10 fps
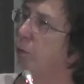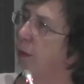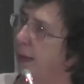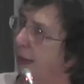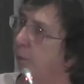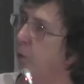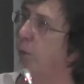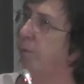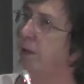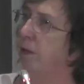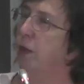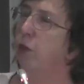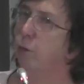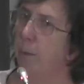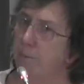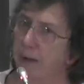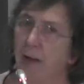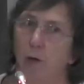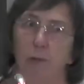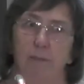to enable women, to
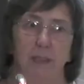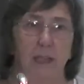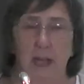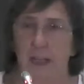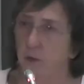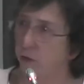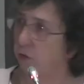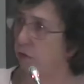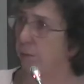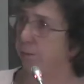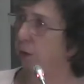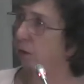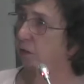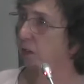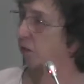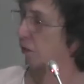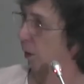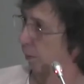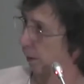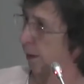empower women, and not just in politics,
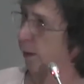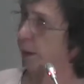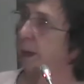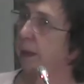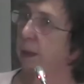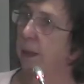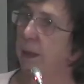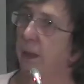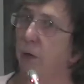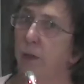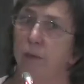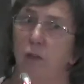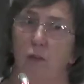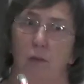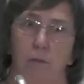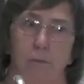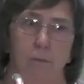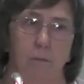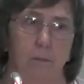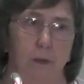but in the economy too?
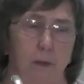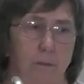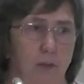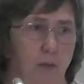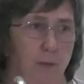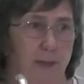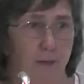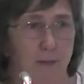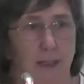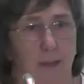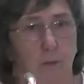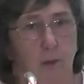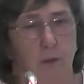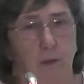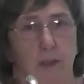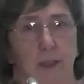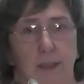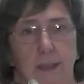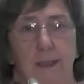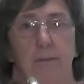Because without that, we are not going
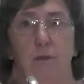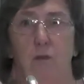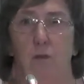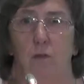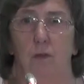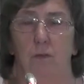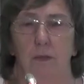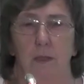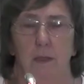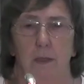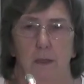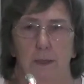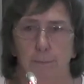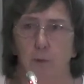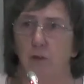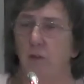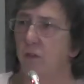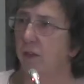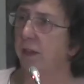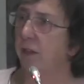to have the sort of liberal
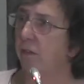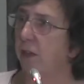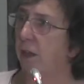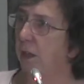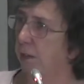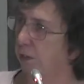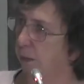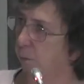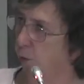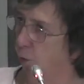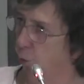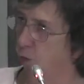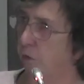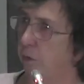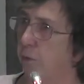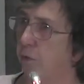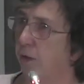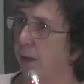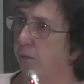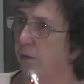society I think we all
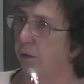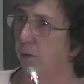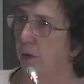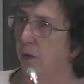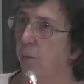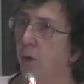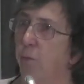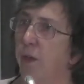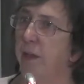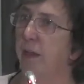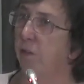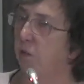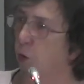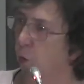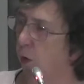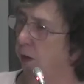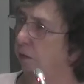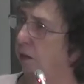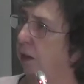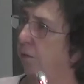subscribe to, one where there is
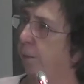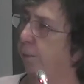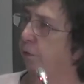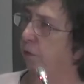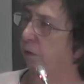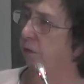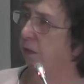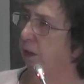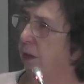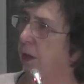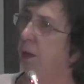equality of opportunity